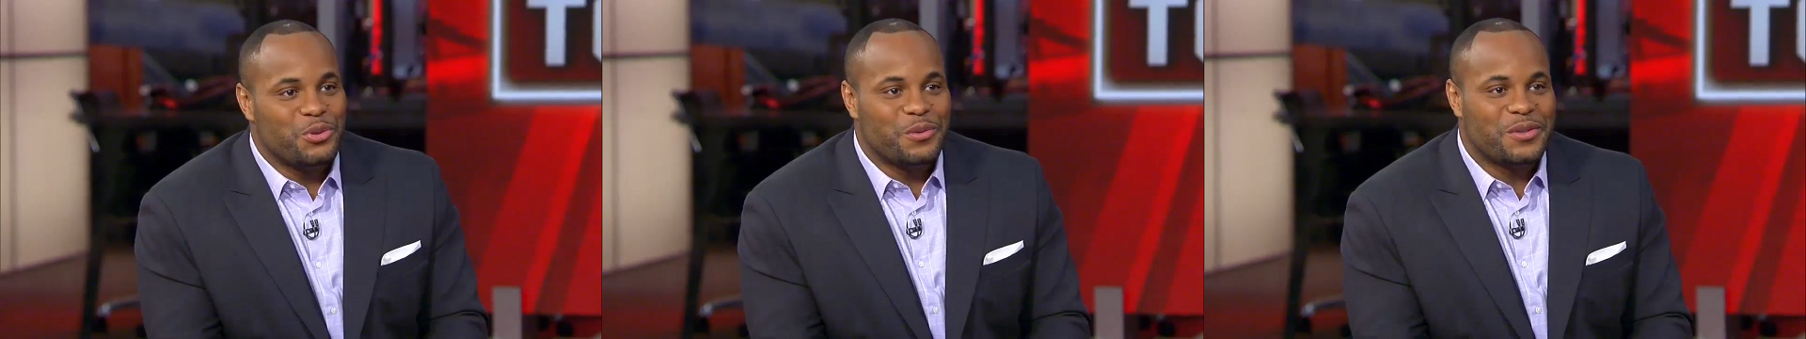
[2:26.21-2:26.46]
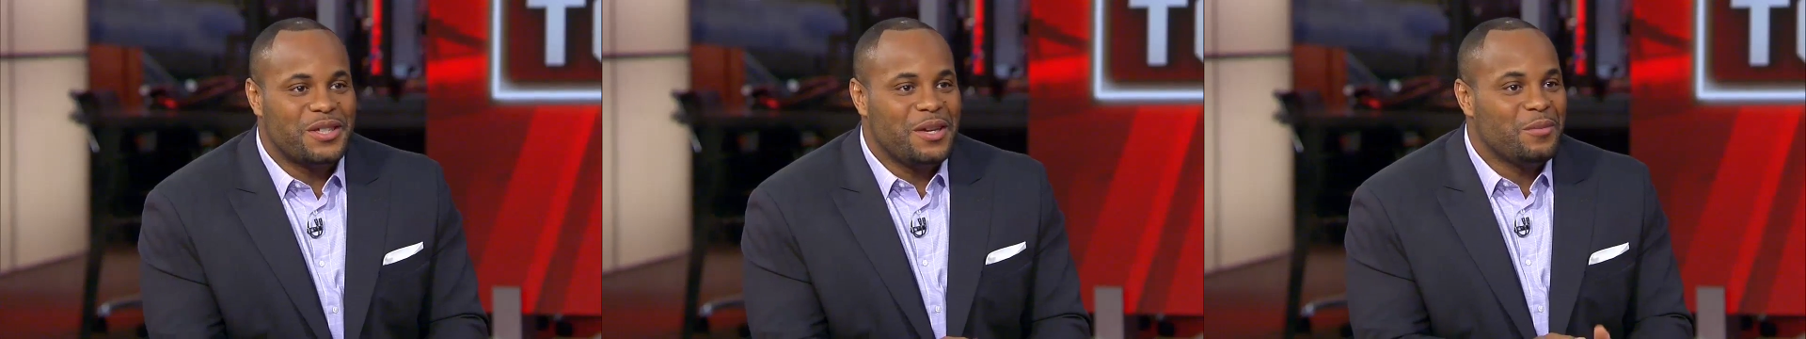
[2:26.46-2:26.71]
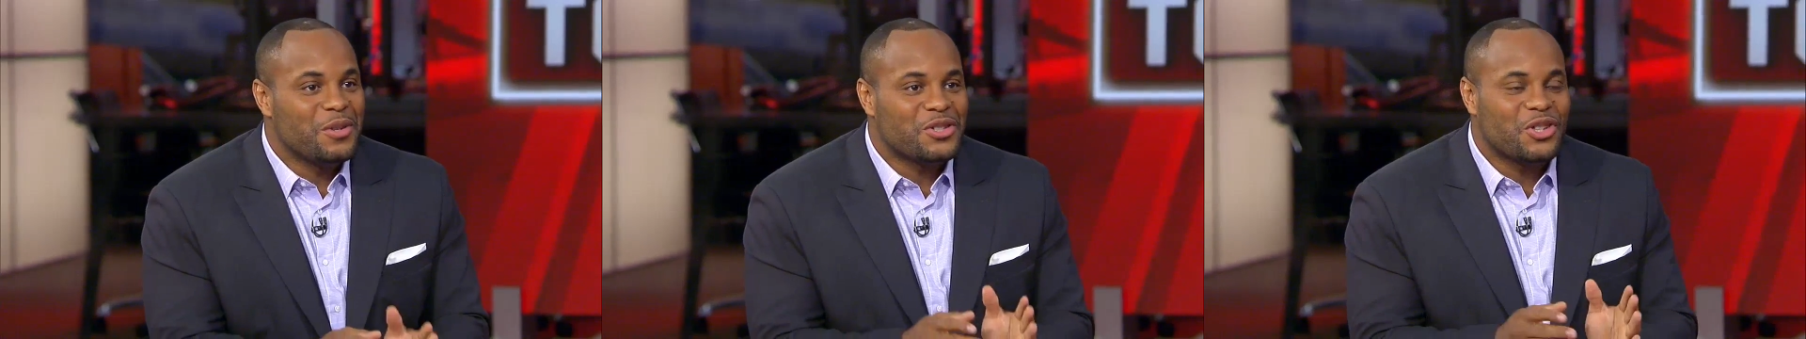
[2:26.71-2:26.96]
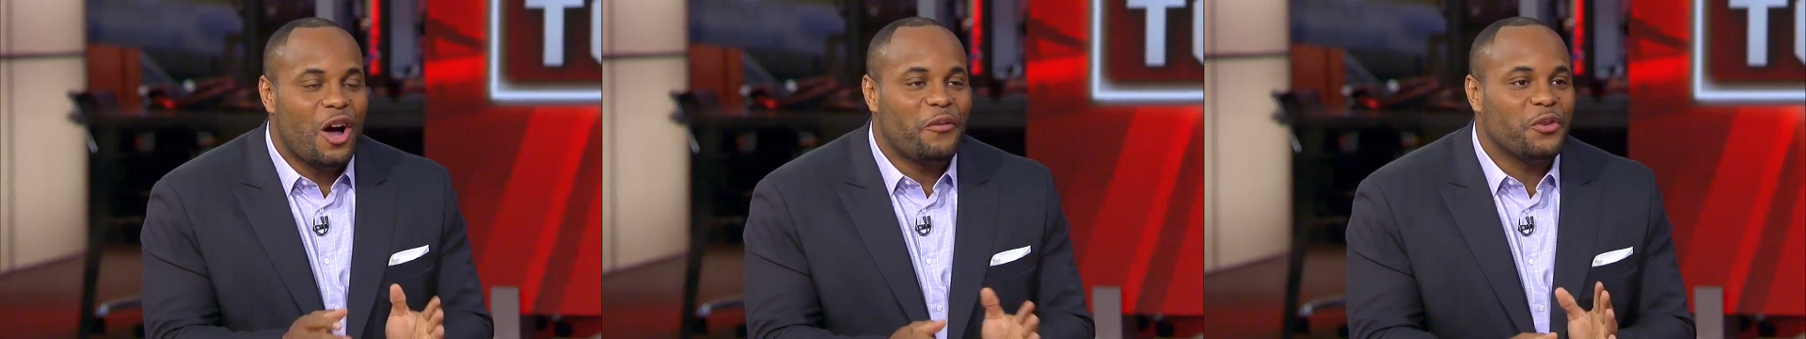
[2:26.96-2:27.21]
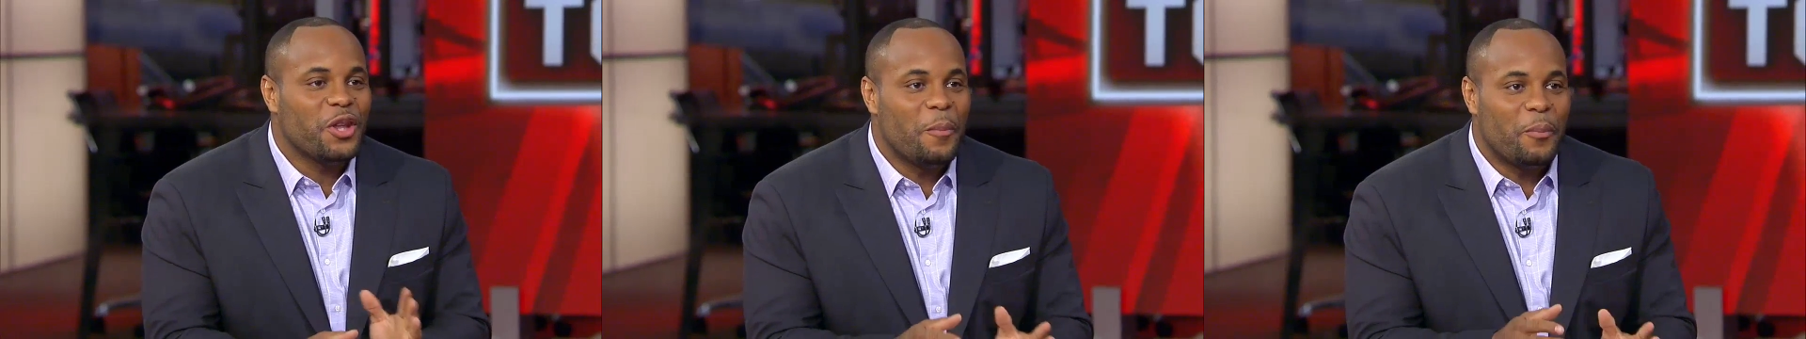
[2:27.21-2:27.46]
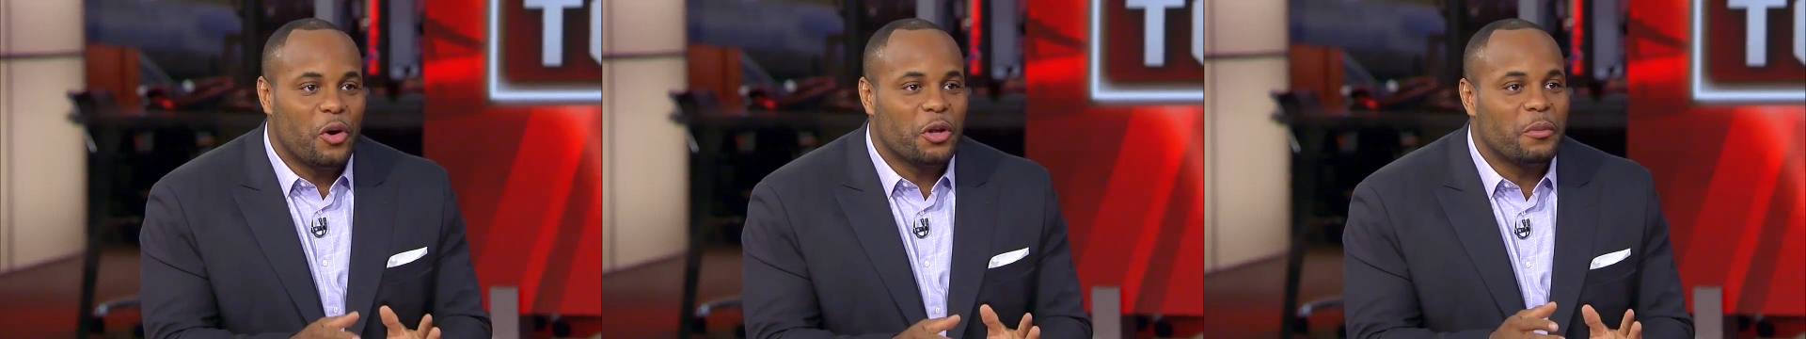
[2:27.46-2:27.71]
you seem to soften
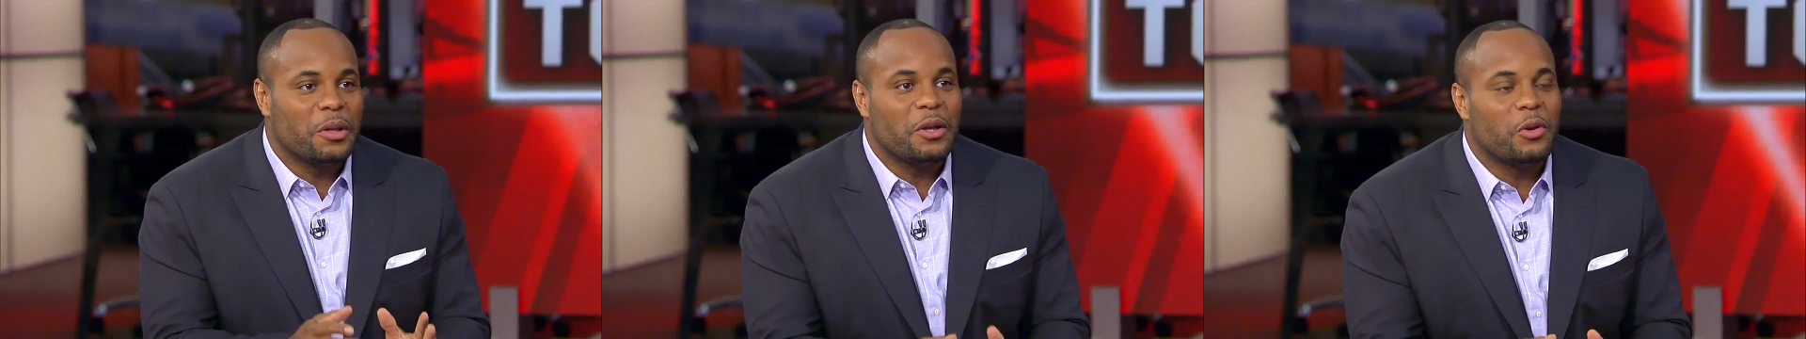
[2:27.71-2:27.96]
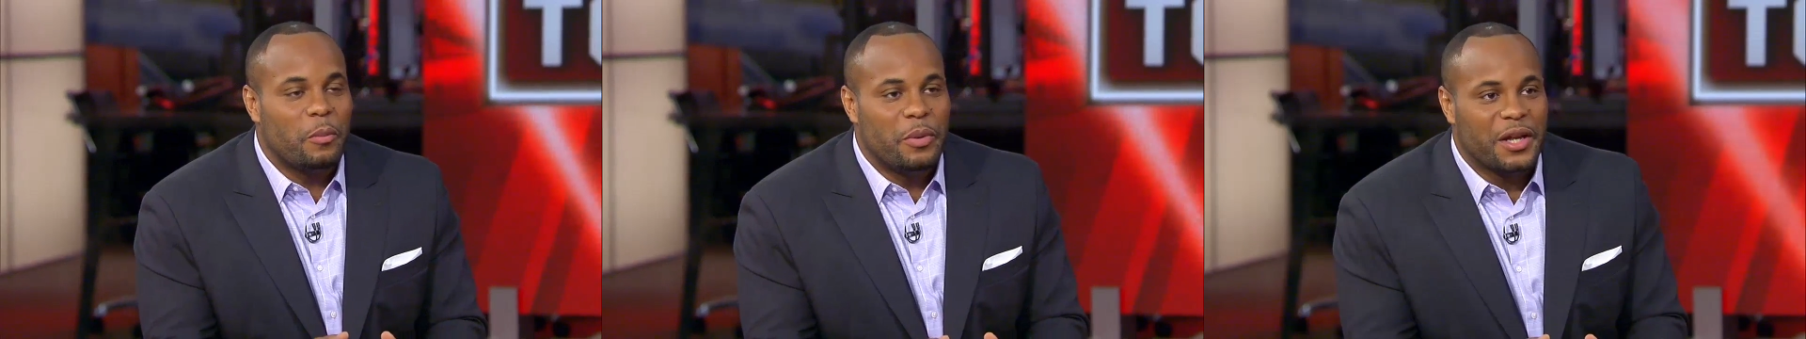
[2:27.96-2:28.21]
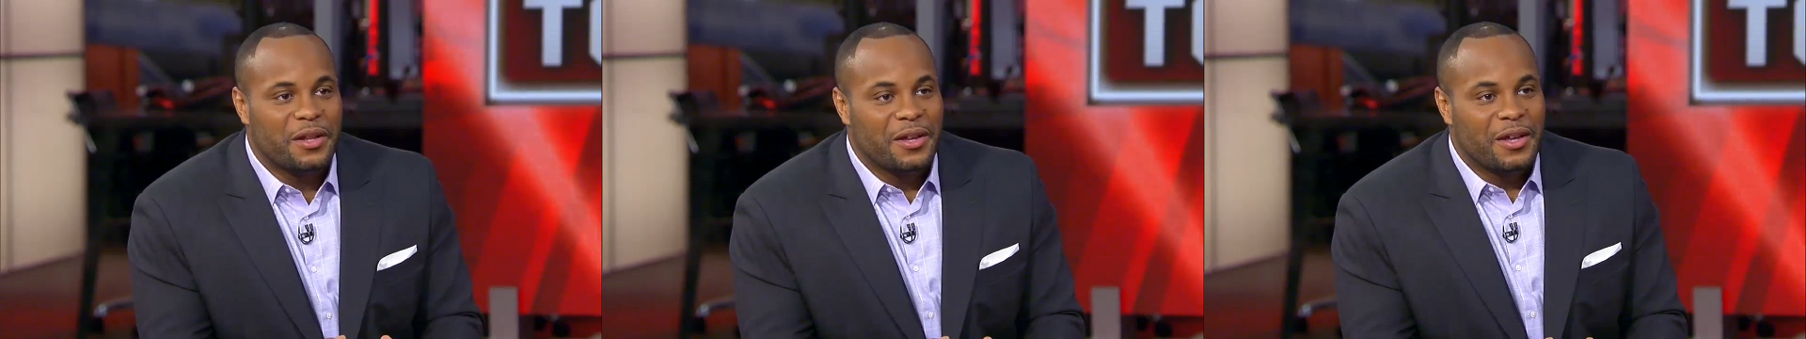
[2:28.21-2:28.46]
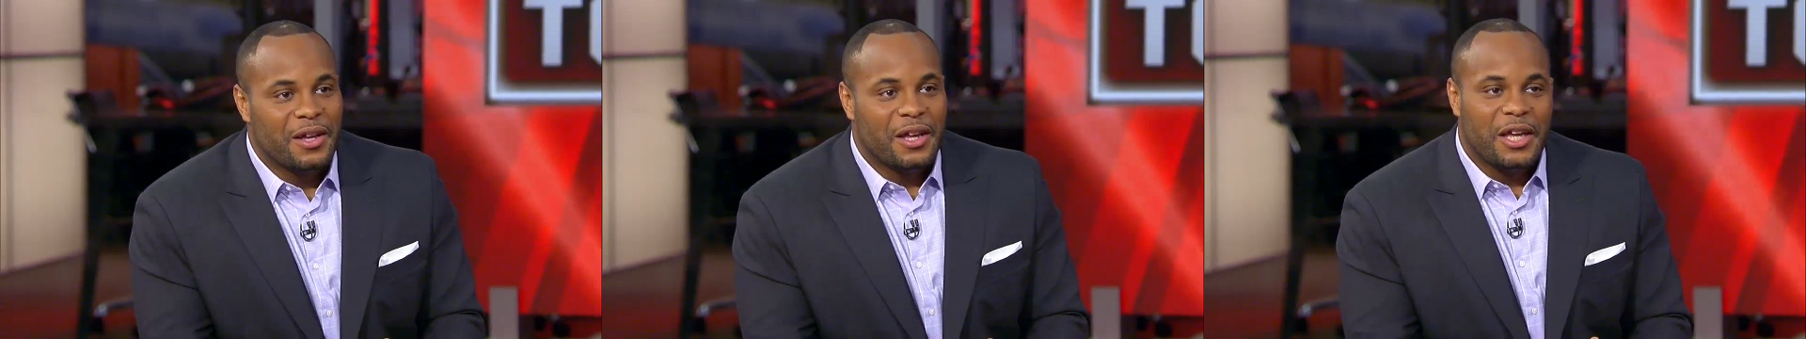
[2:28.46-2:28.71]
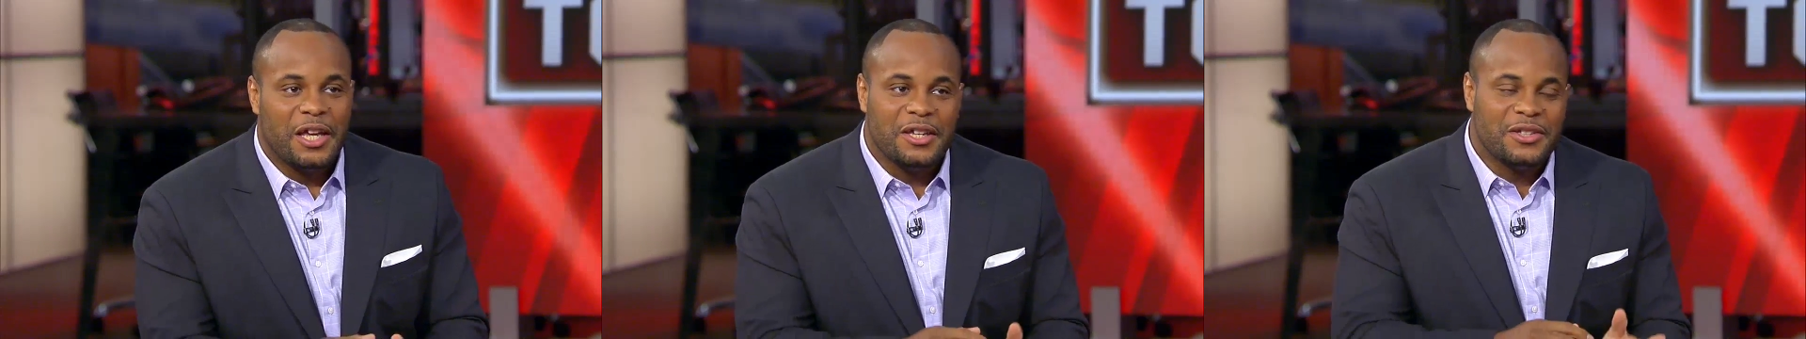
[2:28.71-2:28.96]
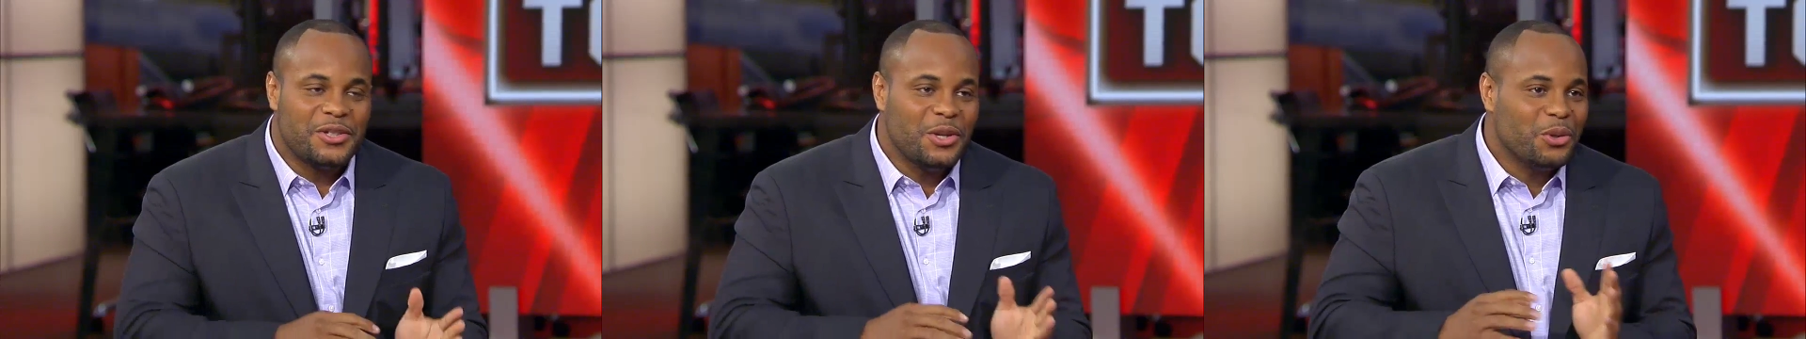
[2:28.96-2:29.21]
up on him a little bit.
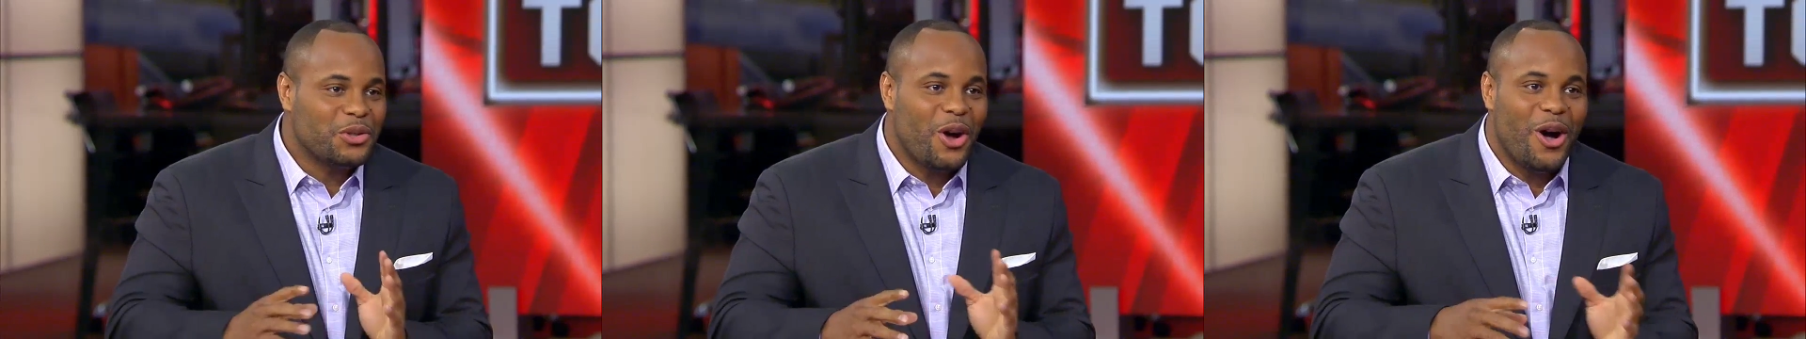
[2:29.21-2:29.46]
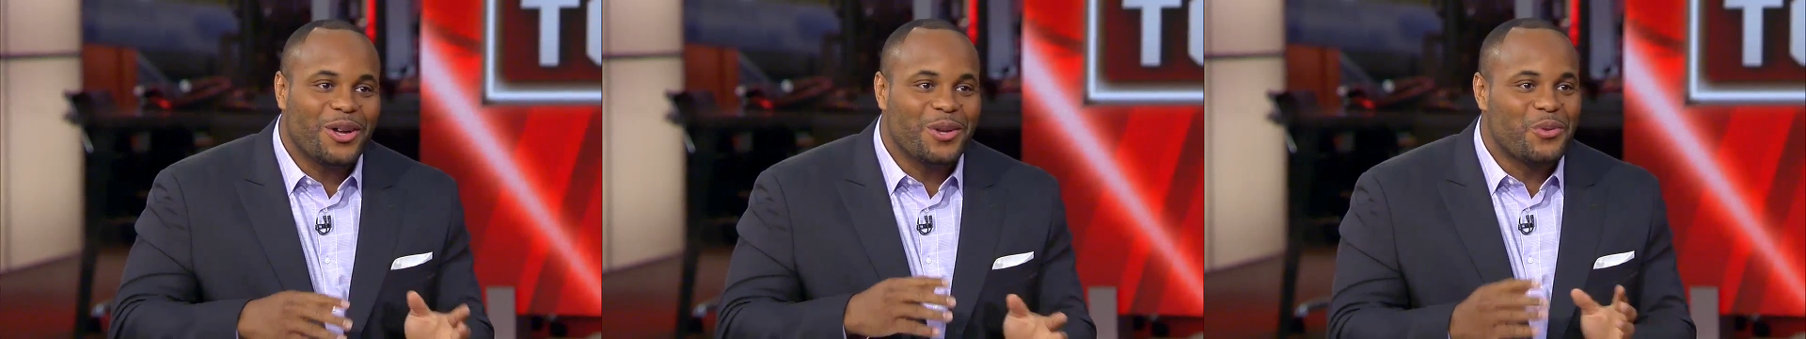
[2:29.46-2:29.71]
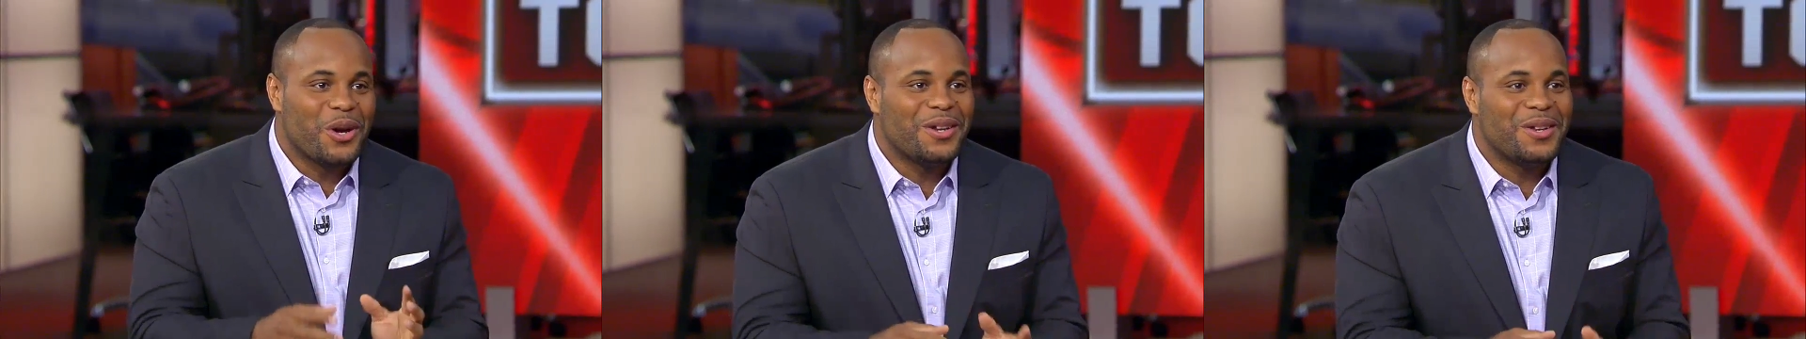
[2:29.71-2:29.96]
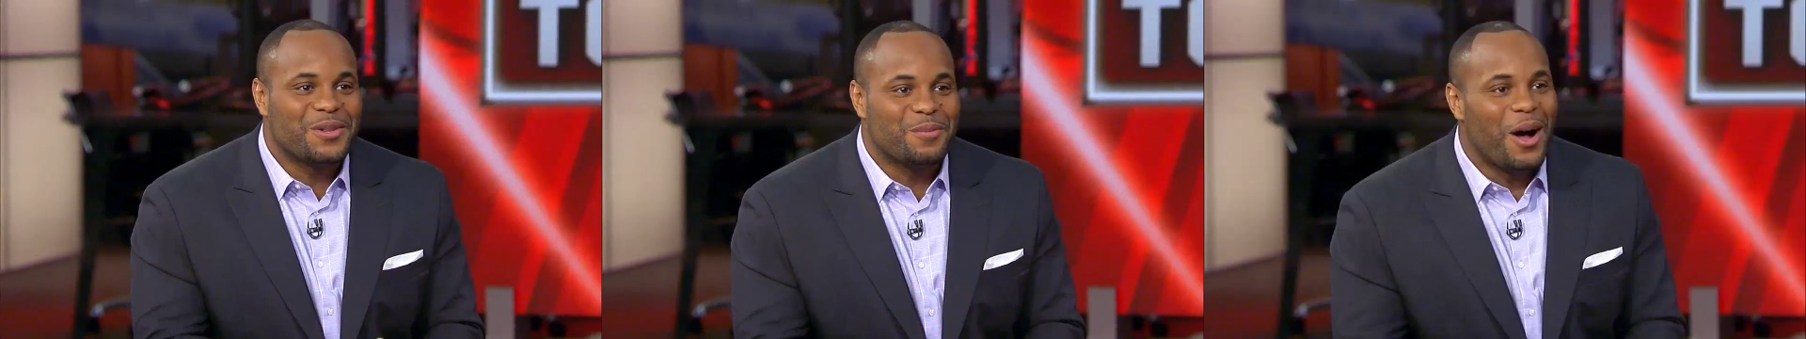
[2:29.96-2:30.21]
He's still talking, running his